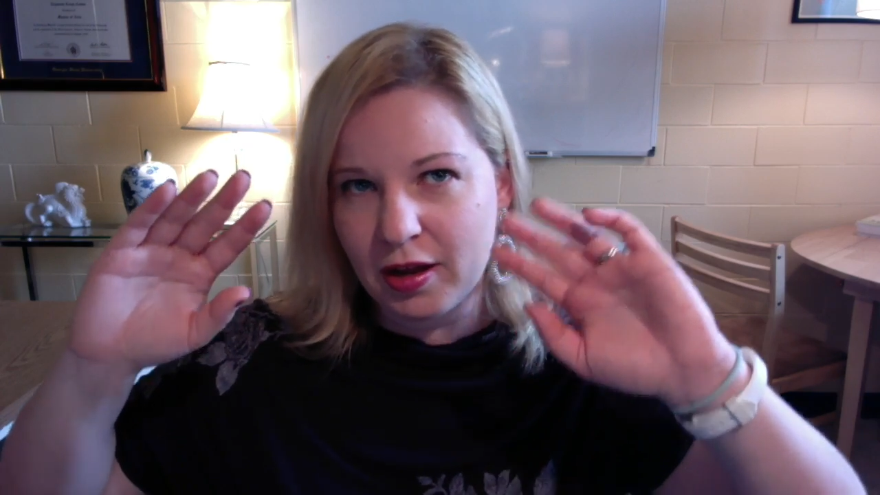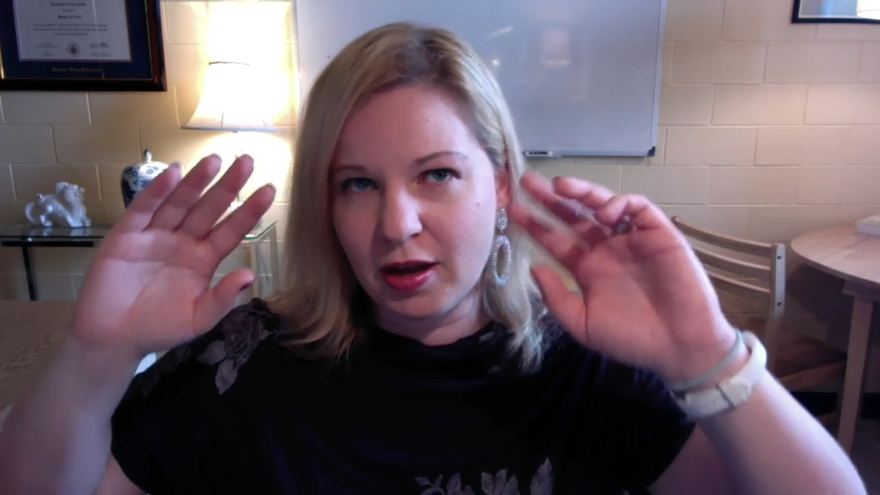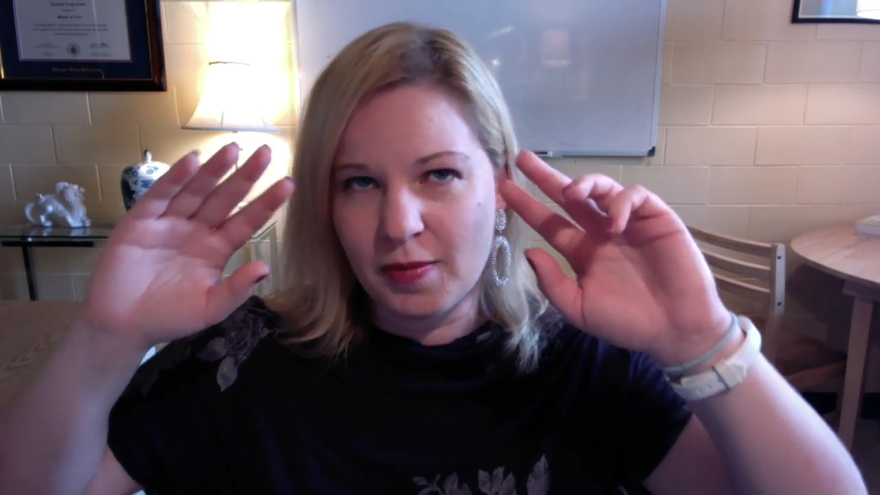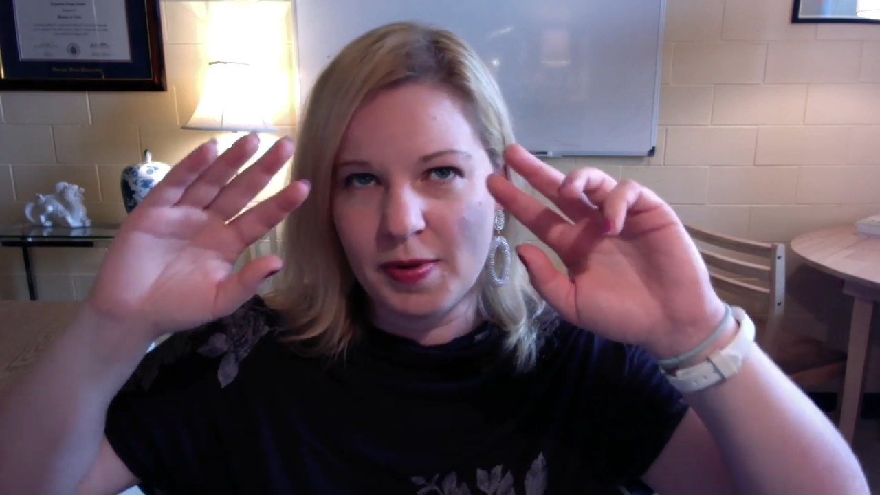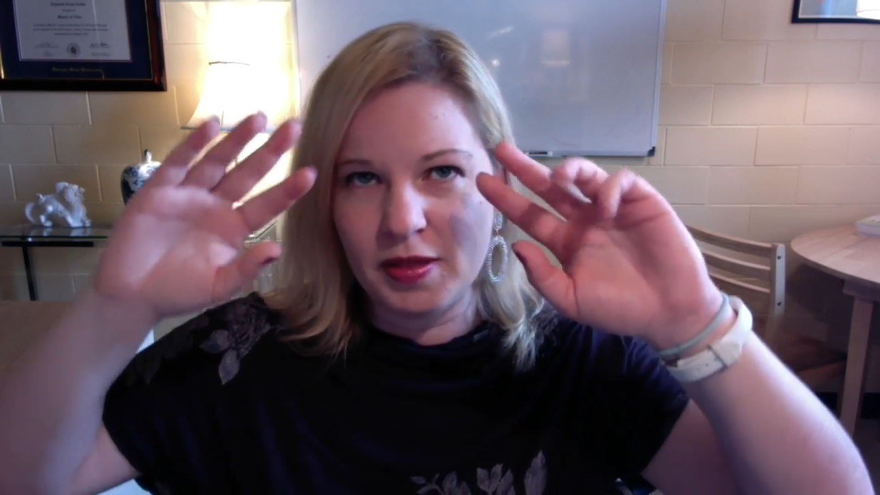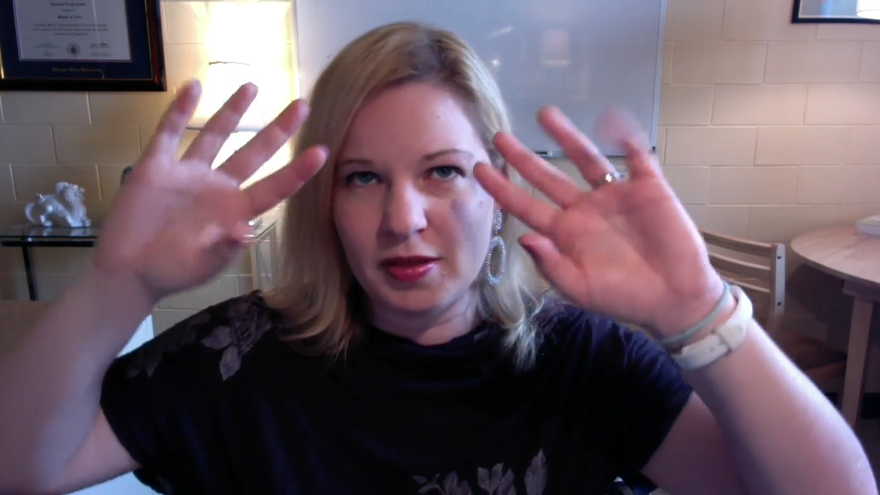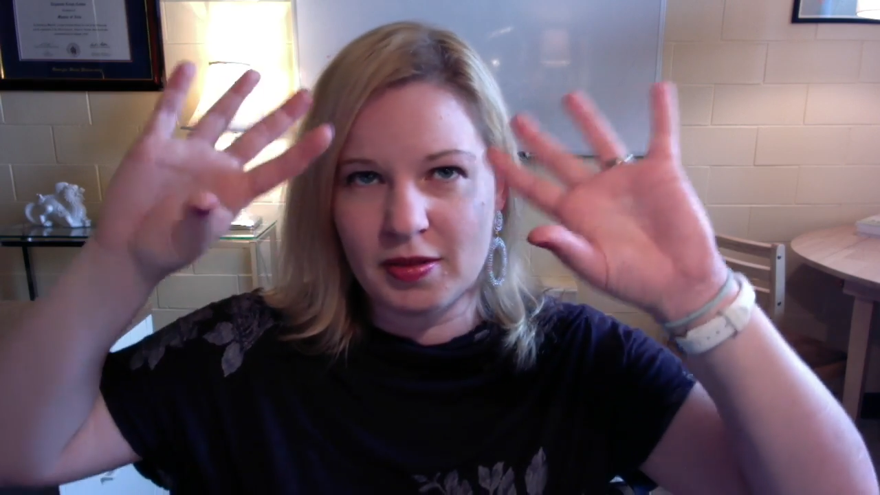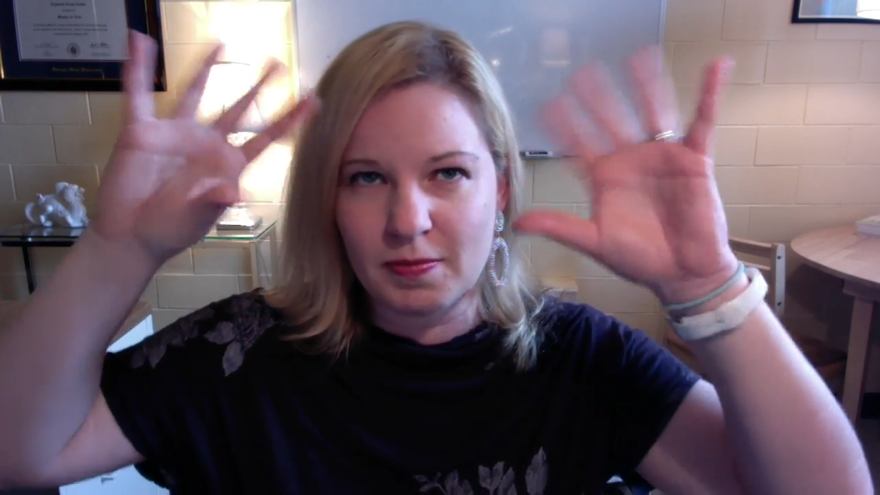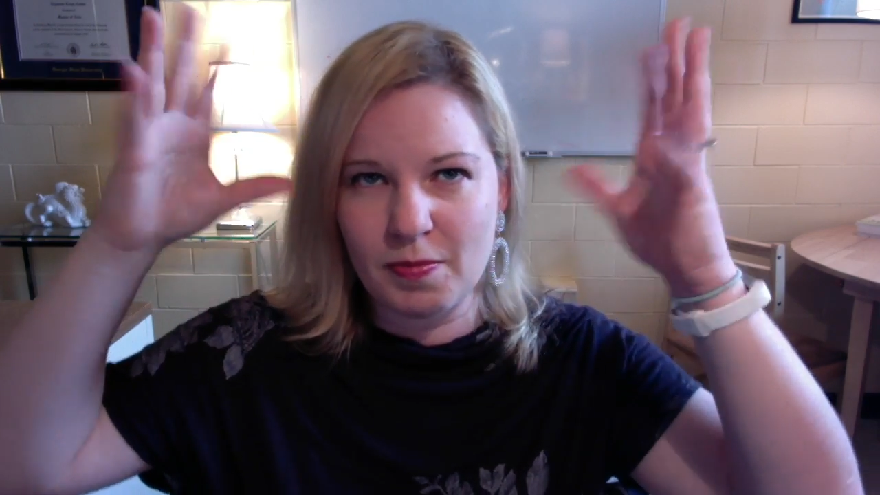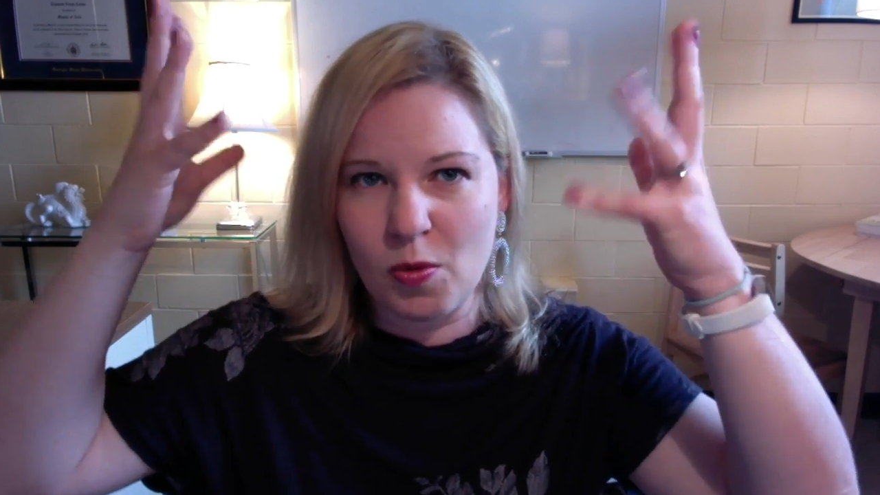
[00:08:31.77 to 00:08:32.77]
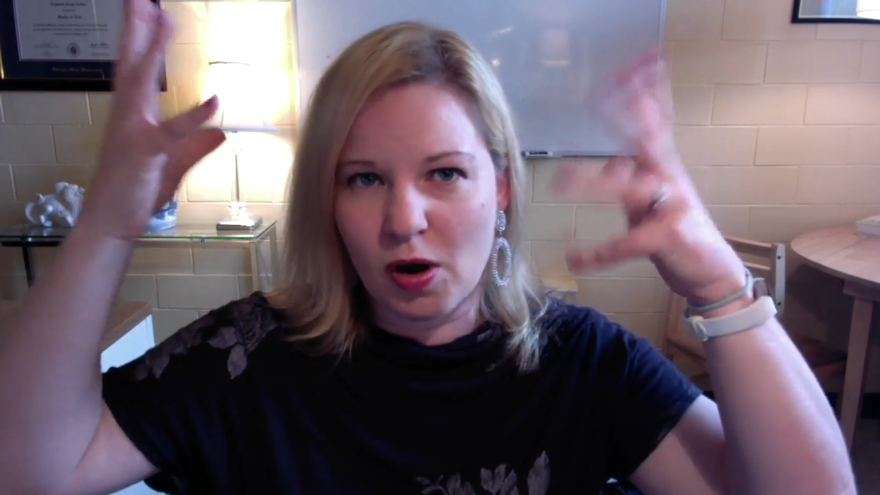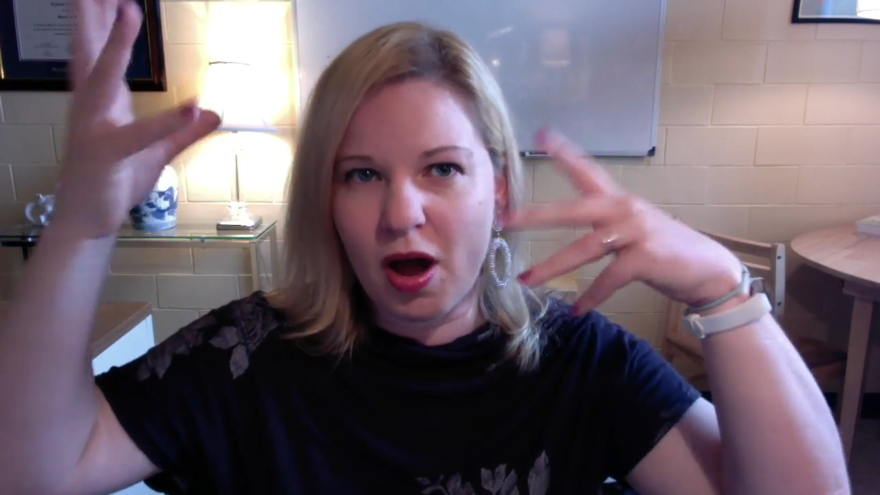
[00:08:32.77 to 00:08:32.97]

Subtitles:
going to be this more